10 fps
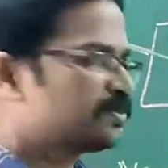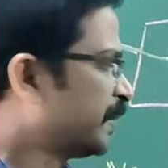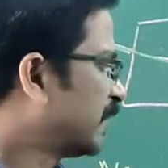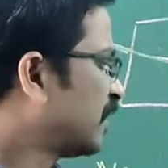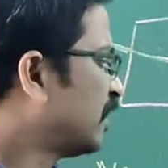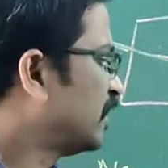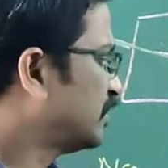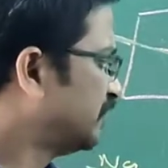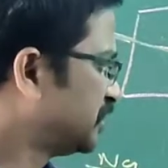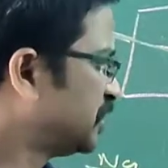
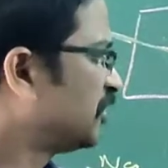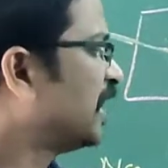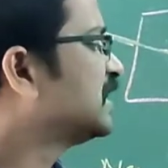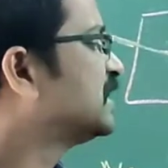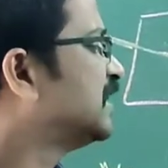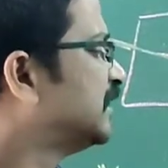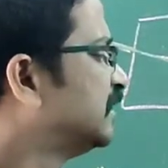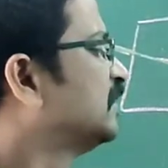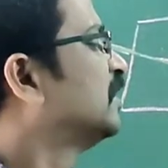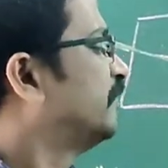spectra is utilized
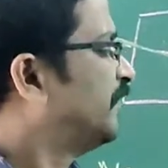in